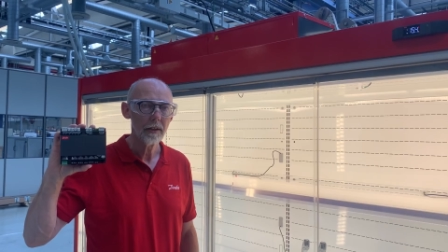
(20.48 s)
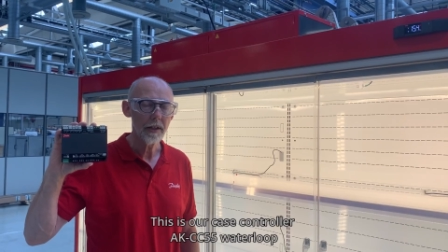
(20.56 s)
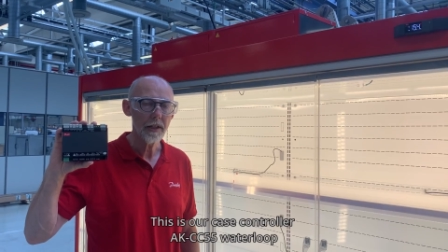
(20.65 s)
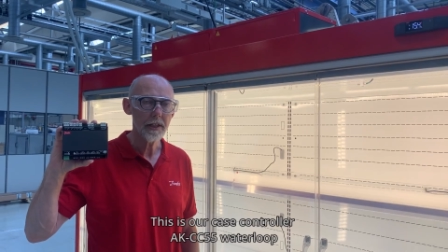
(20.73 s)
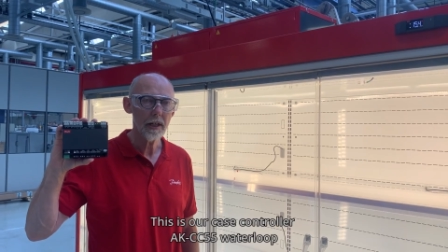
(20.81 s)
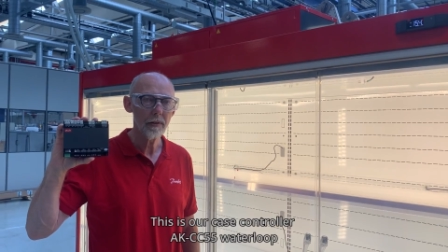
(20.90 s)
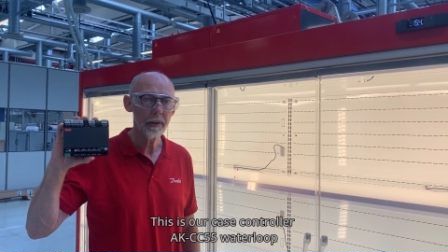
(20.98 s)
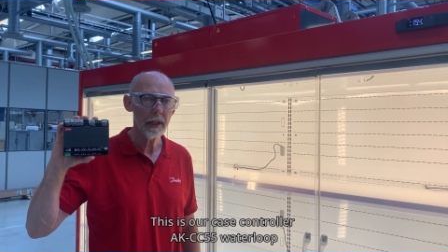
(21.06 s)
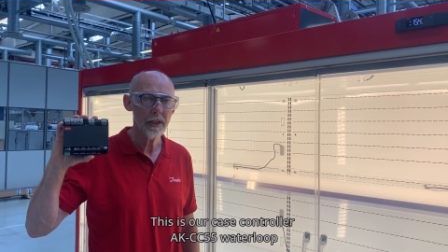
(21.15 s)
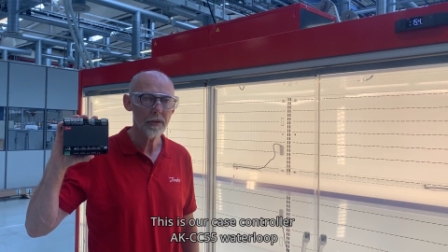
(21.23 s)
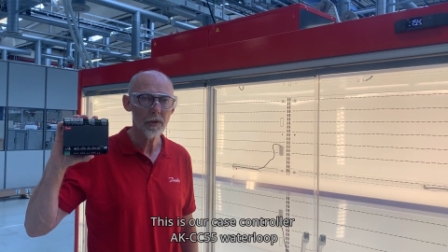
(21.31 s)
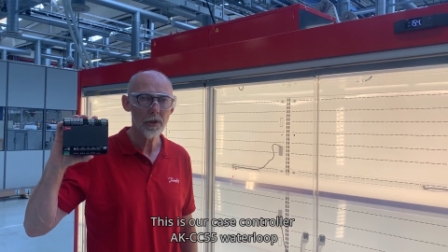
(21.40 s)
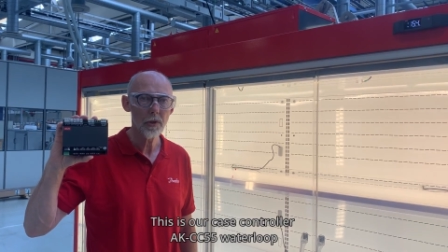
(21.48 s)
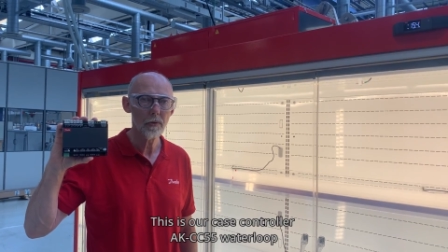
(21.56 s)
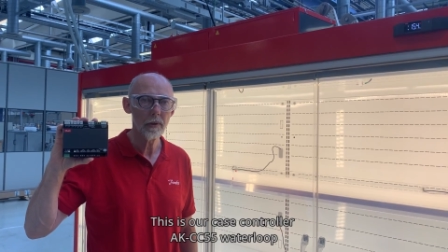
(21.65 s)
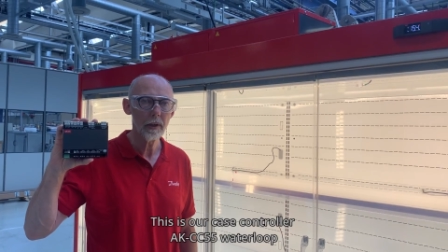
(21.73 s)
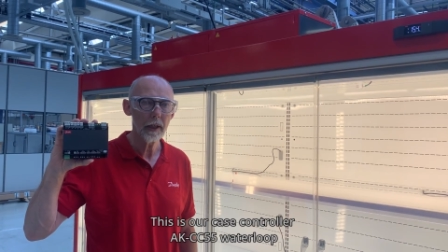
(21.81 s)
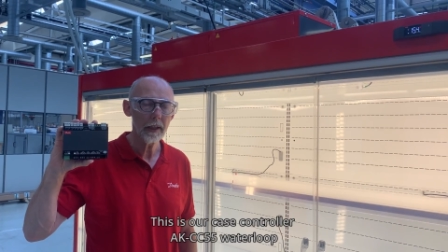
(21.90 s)
This is our case controller
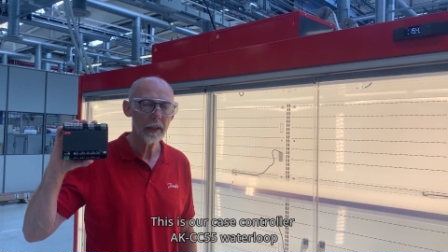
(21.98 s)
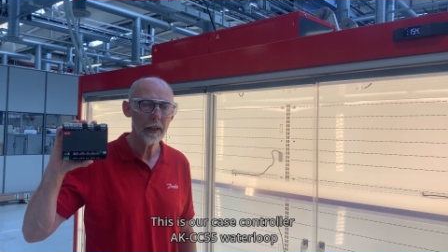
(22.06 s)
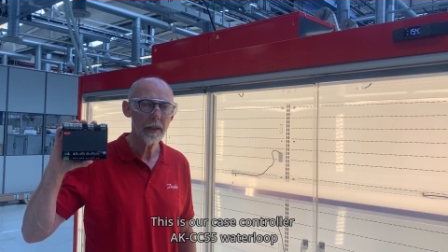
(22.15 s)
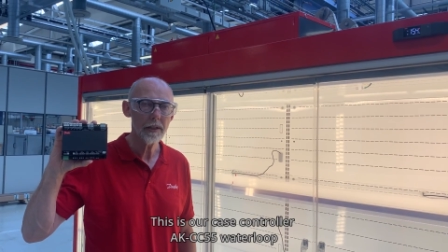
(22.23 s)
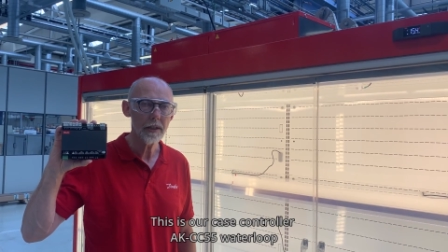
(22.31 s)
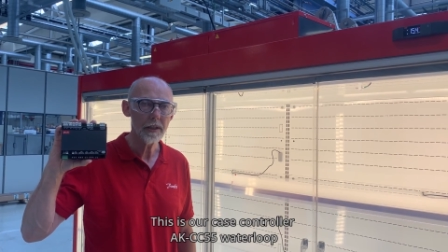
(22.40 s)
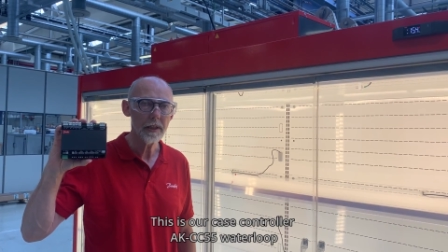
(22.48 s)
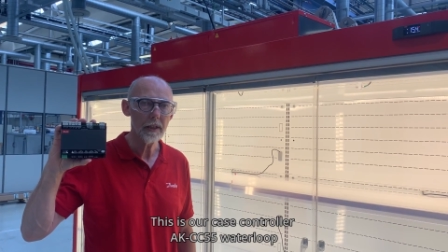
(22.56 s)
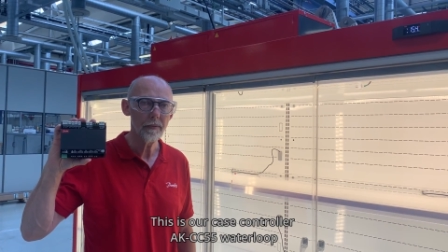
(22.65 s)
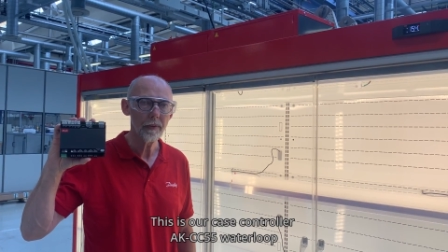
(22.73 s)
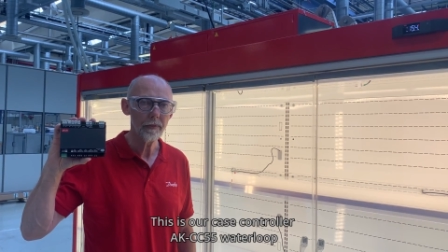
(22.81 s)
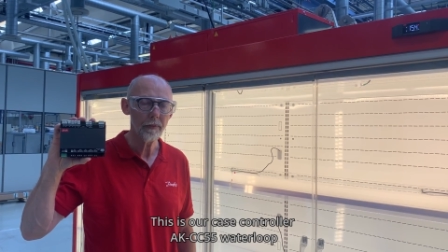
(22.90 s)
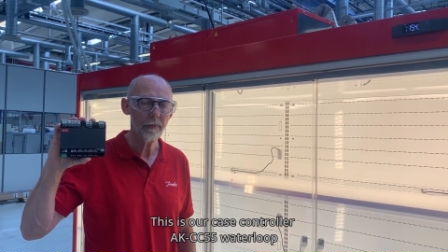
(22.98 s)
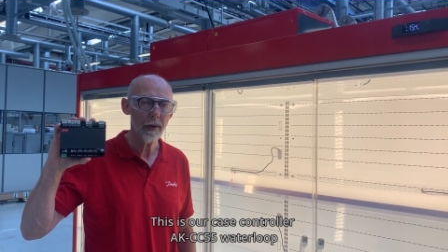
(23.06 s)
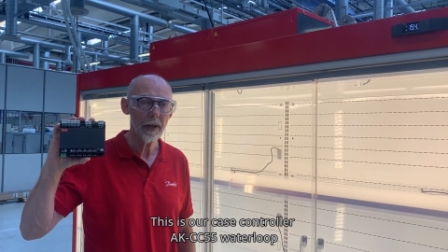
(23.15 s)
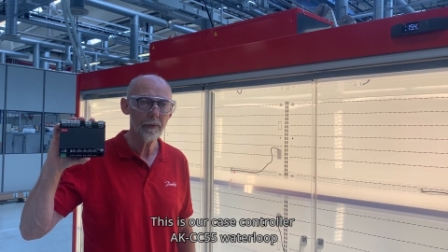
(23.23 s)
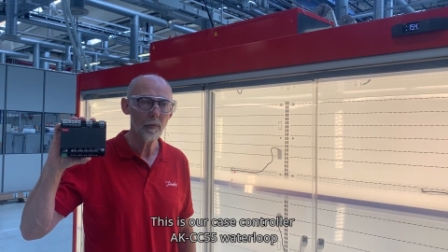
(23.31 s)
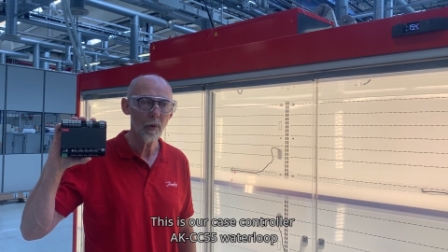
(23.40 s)

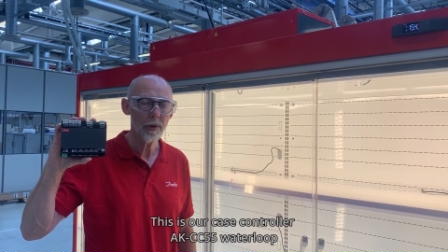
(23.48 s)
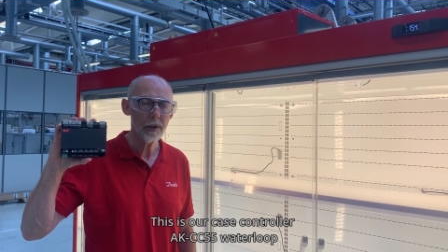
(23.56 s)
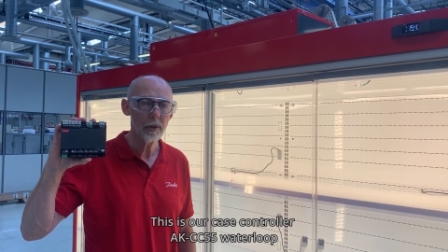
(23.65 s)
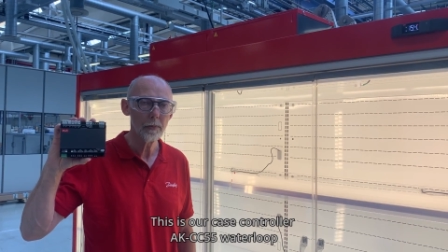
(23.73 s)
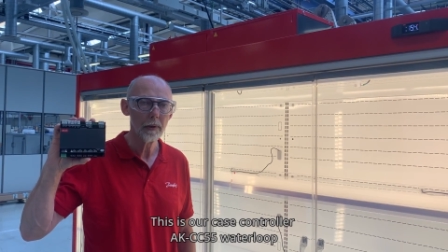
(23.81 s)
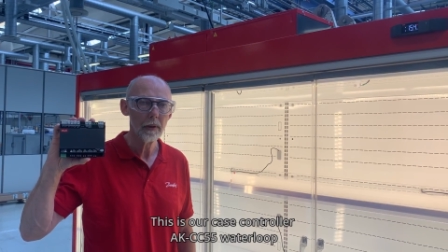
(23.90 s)
AKCC55 water loop.